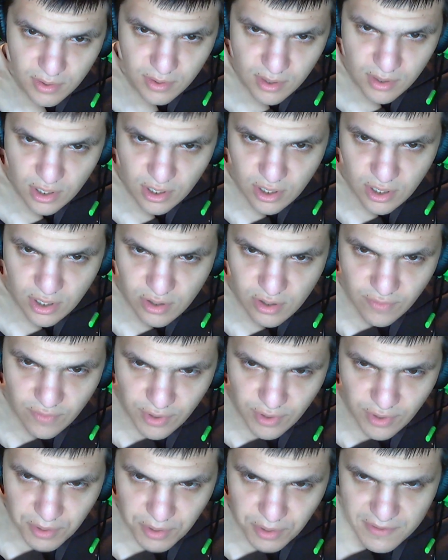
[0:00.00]
gender
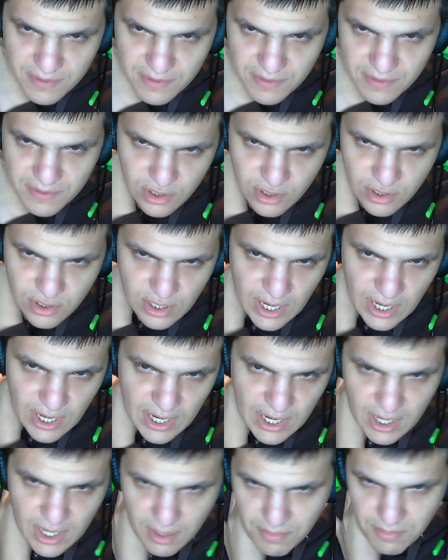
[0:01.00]
voting preferences are not
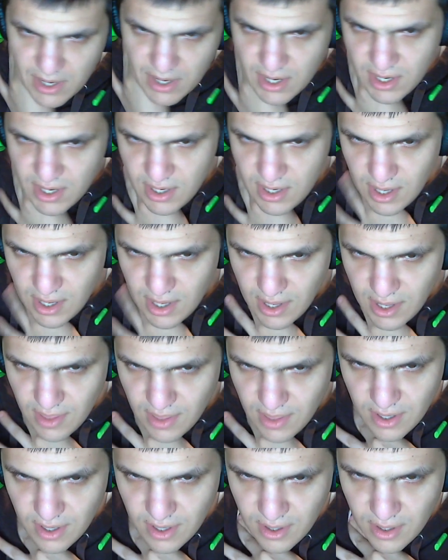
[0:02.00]
independent, and
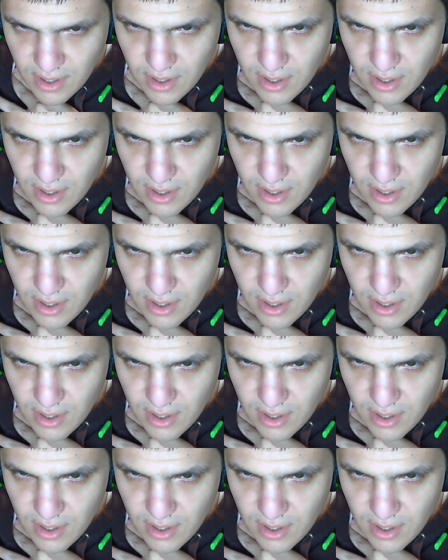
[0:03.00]
then